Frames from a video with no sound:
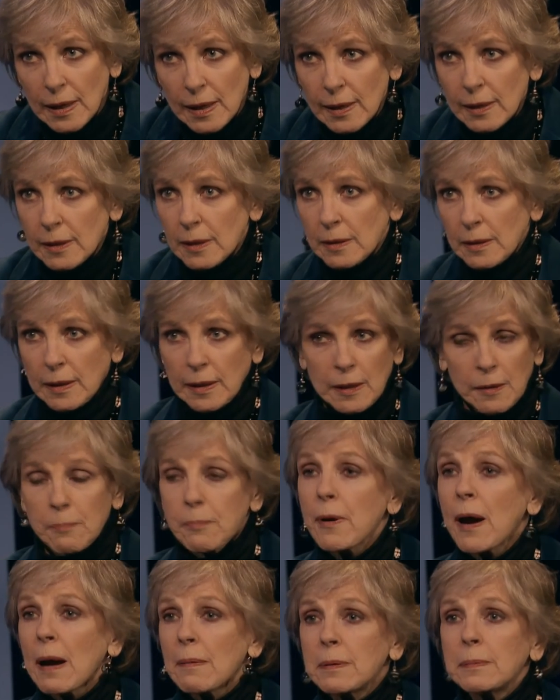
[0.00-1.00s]
Uh, it'll
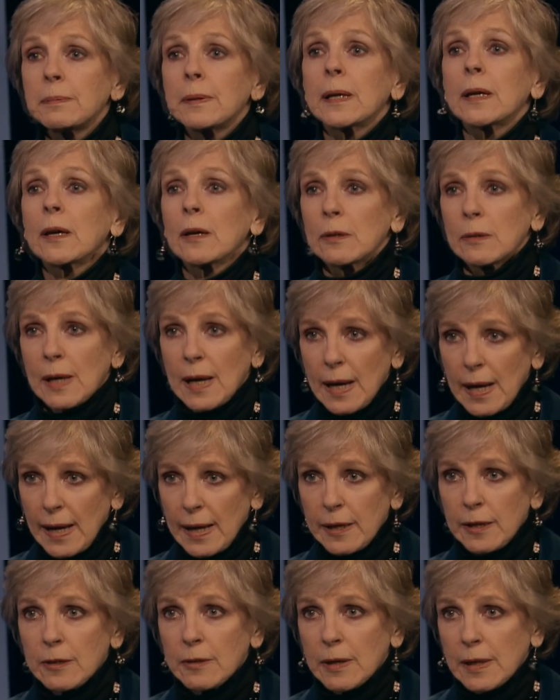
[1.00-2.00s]
probably go
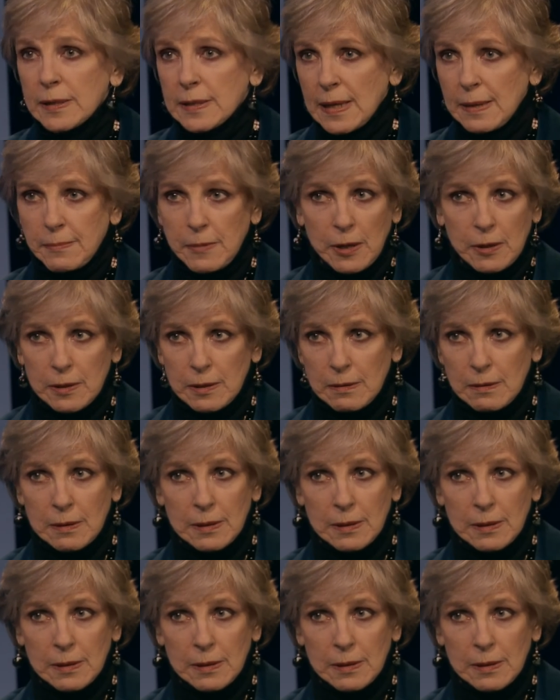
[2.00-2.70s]
higher because I'm not going to